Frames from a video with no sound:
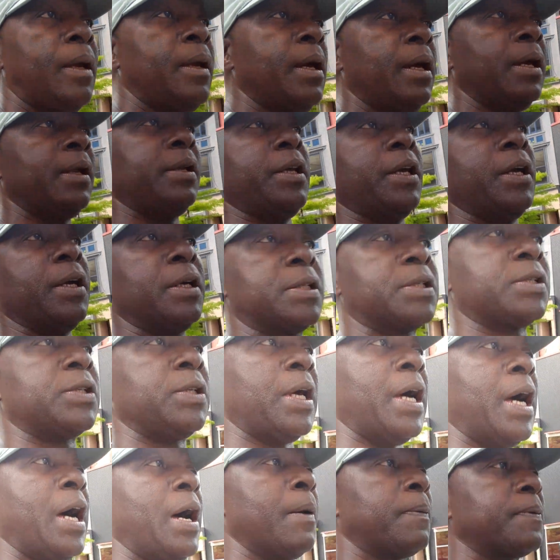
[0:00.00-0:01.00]
Yeah, there's
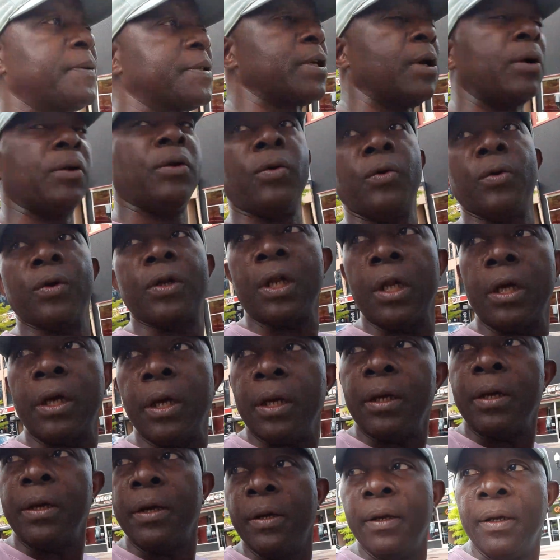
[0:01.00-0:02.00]

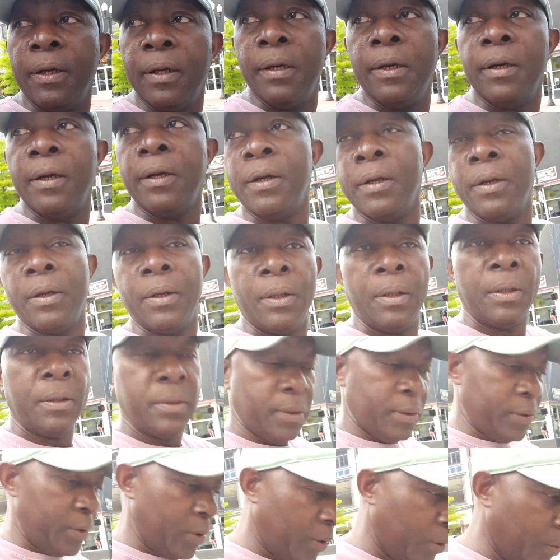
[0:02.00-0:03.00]
absolutely
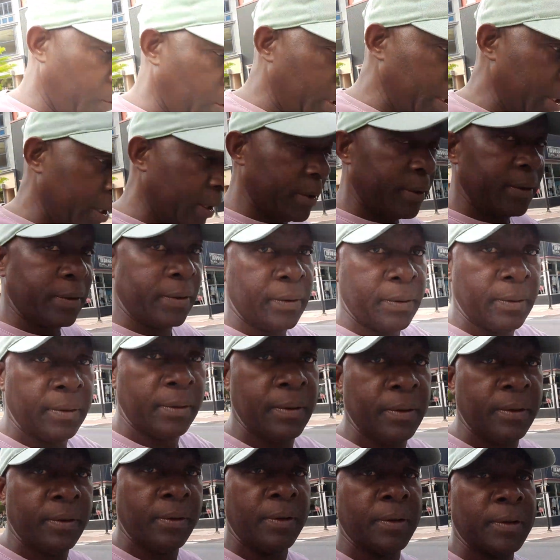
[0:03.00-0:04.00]
no one
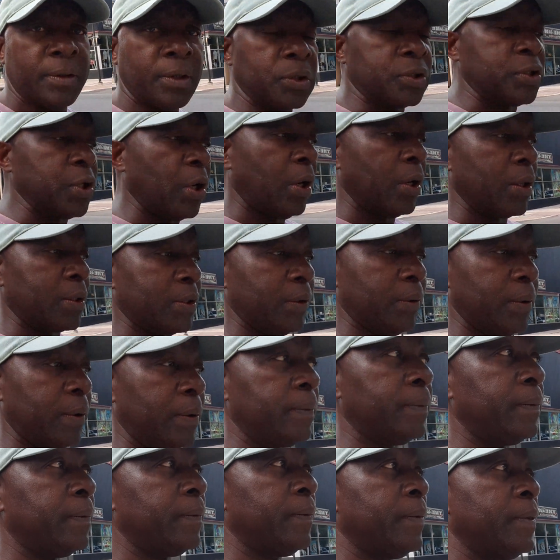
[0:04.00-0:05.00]
to talk to
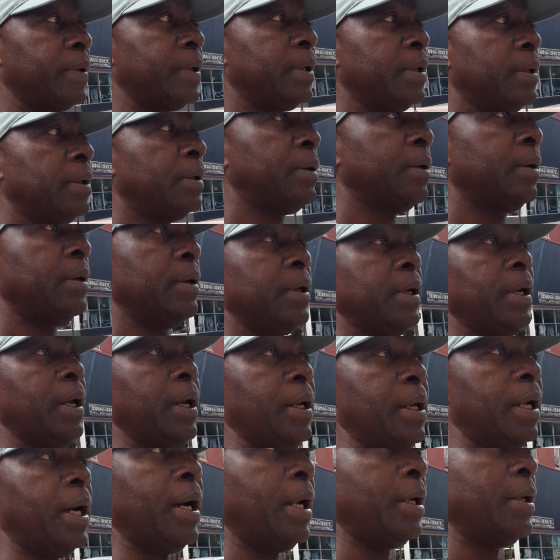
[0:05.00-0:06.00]

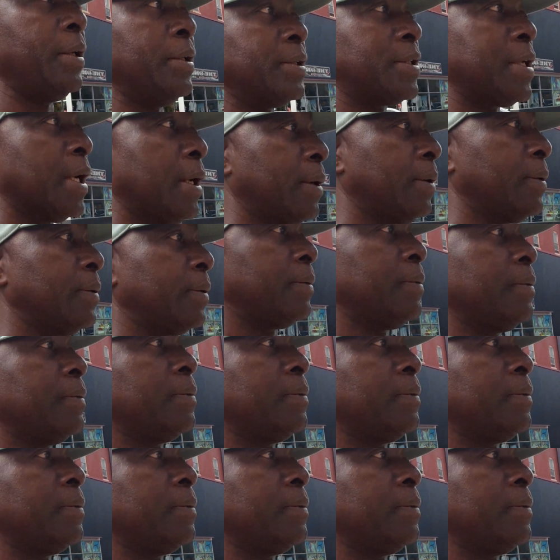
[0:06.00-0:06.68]
in Allentown.